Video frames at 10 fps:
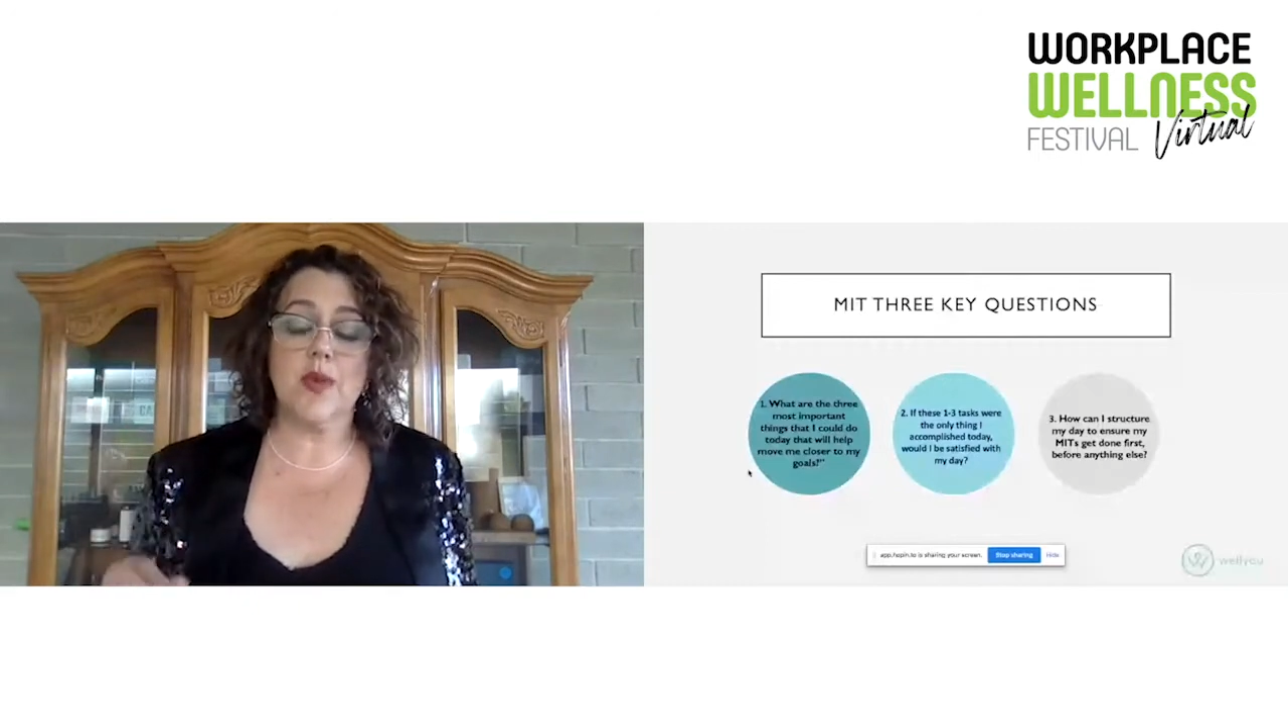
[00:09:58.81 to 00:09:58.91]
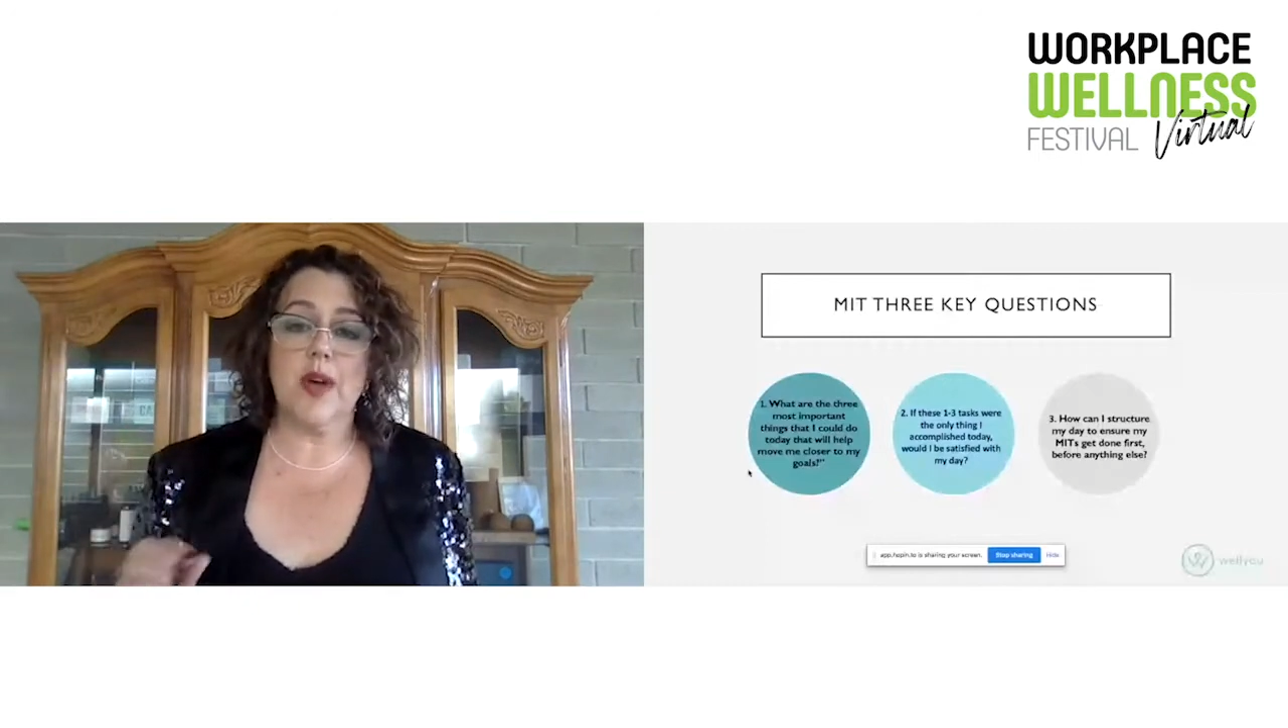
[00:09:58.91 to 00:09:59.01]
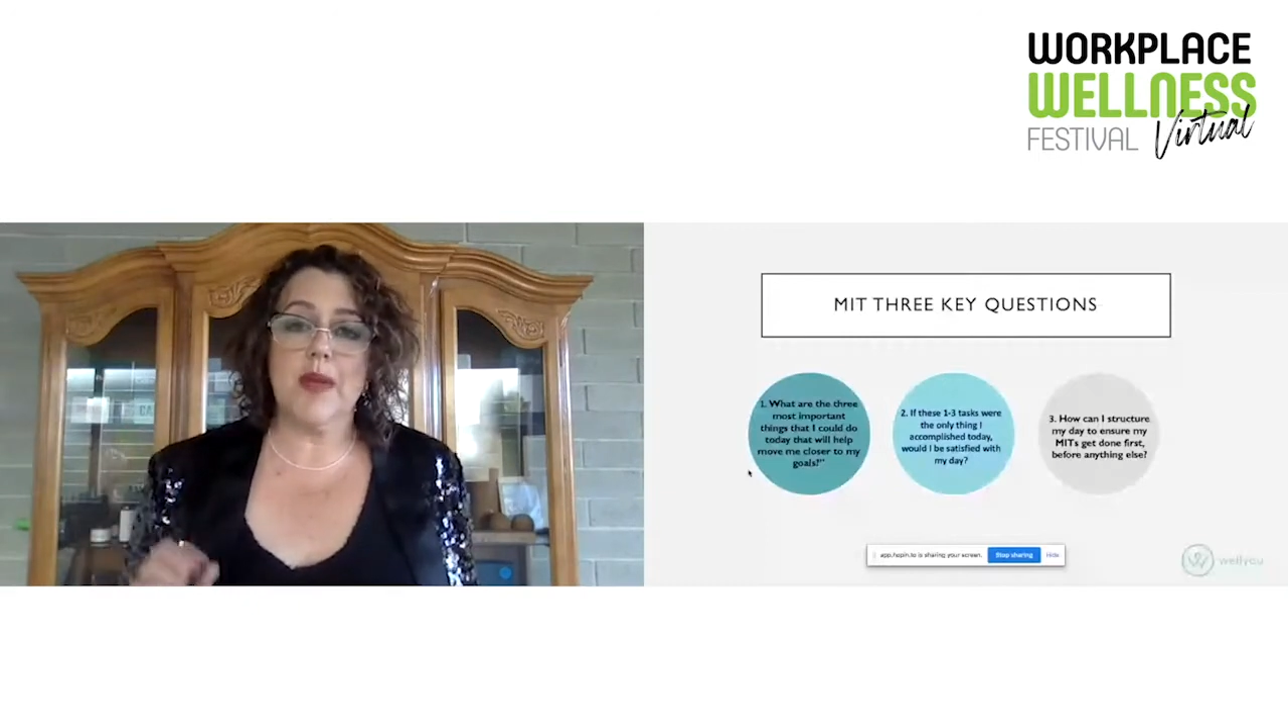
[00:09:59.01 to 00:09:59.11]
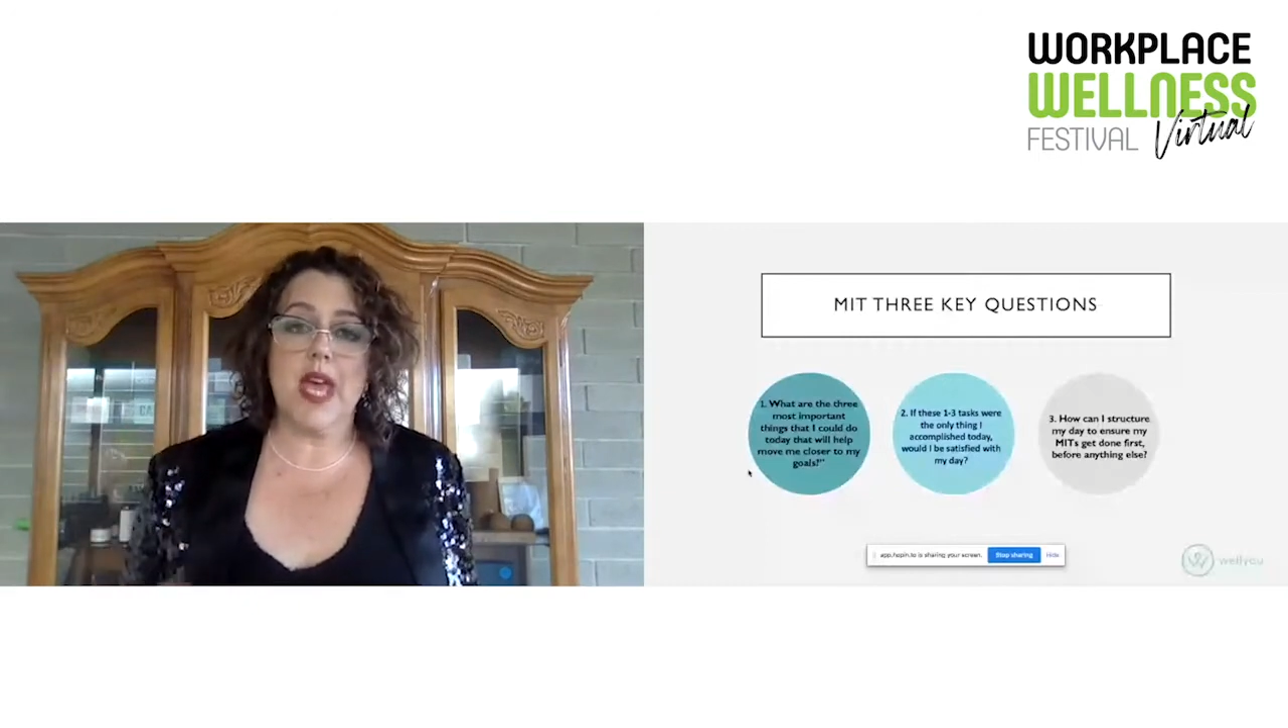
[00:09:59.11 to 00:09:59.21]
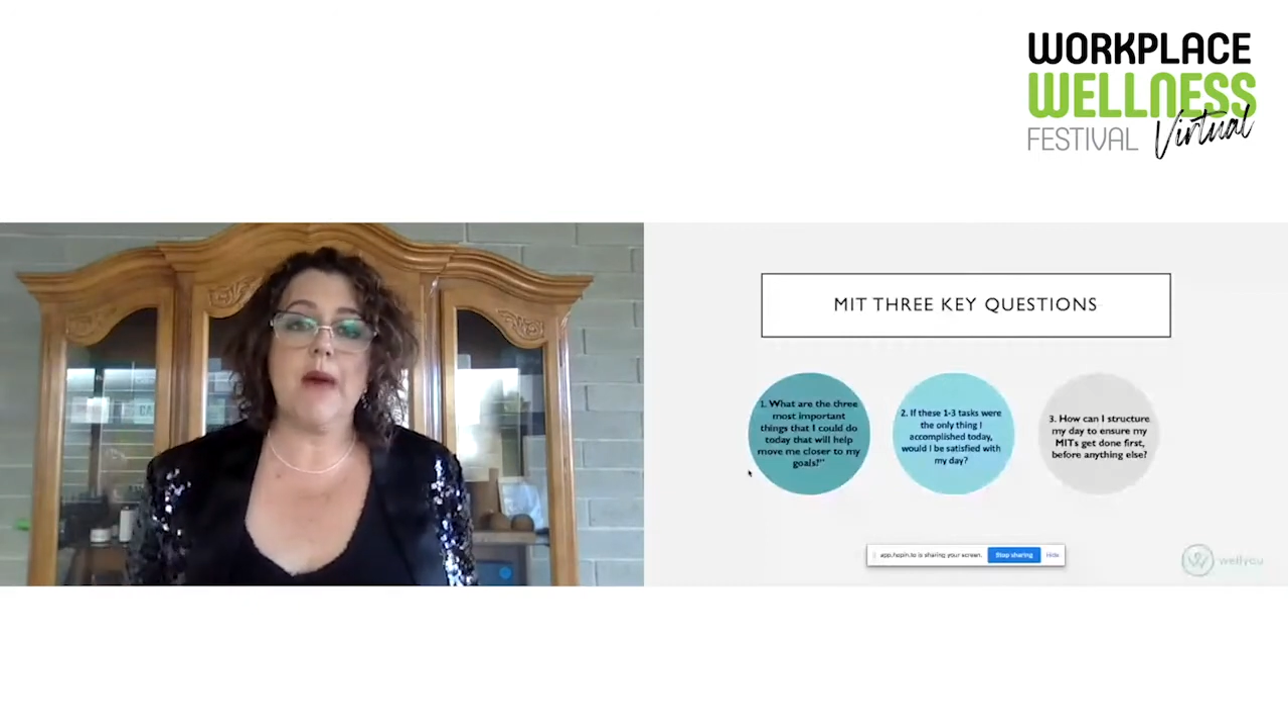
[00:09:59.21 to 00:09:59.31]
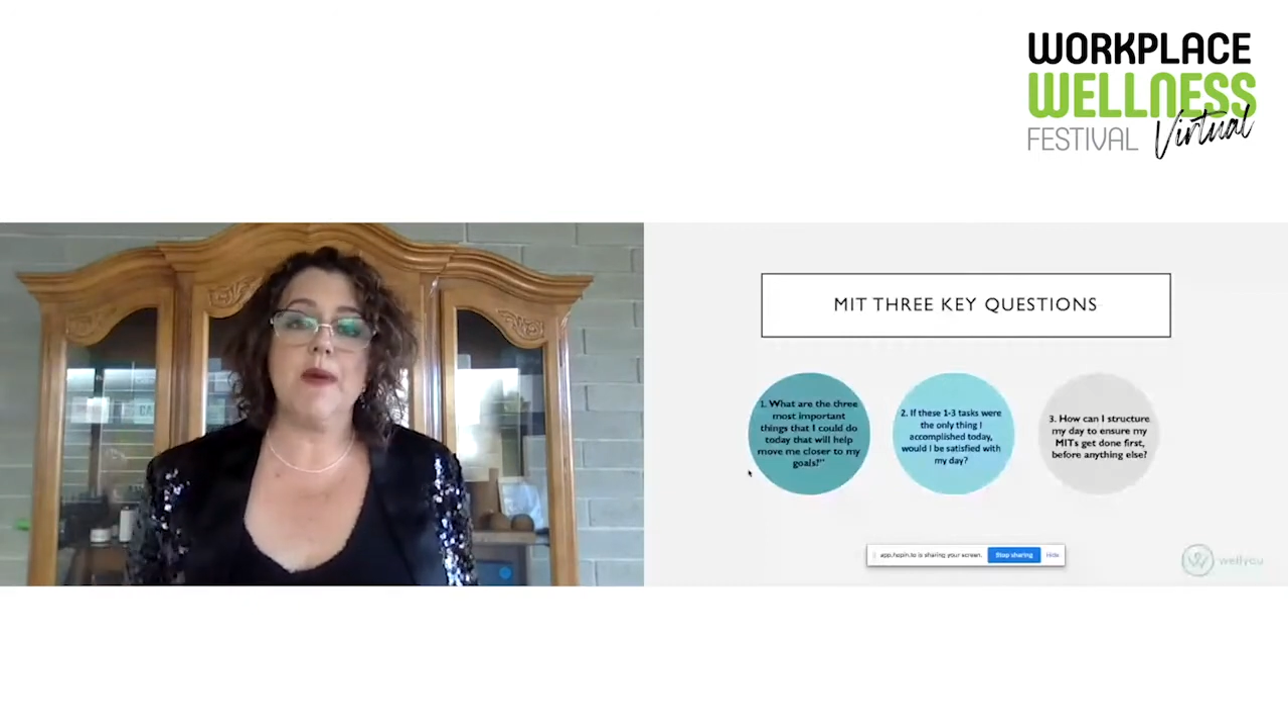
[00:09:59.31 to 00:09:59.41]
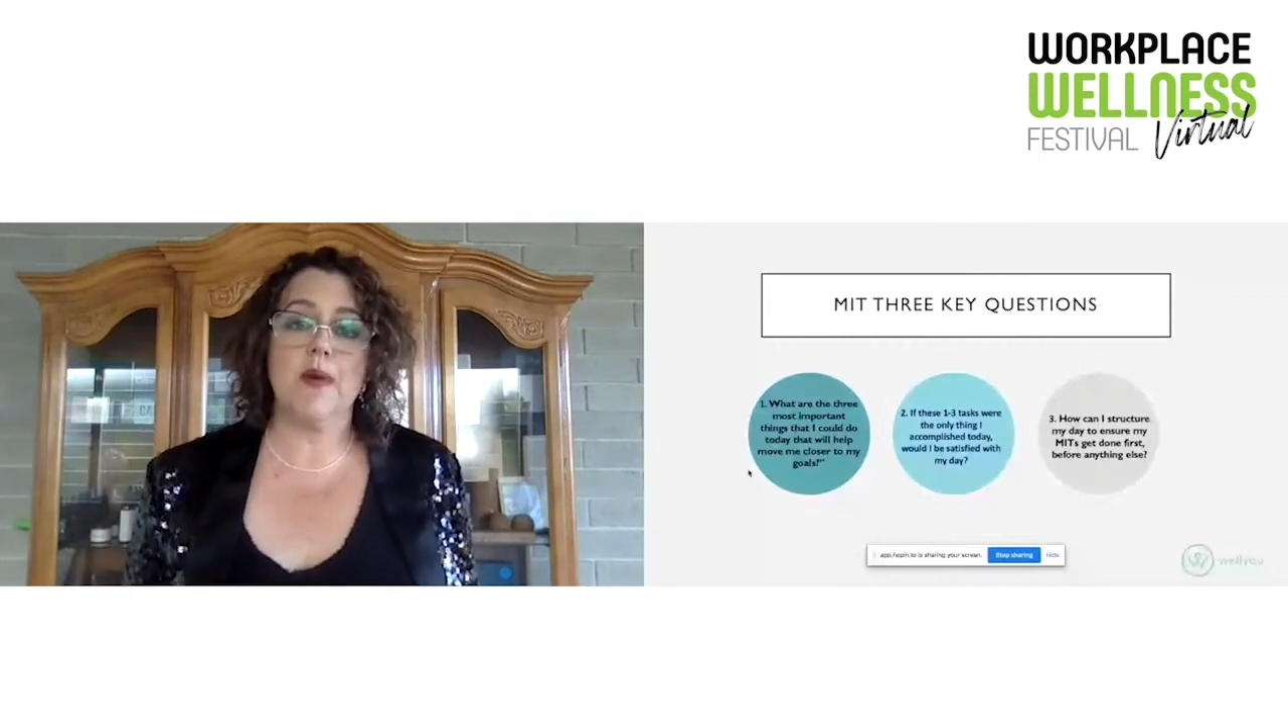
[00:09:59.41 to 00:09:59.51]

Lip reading: would I be happy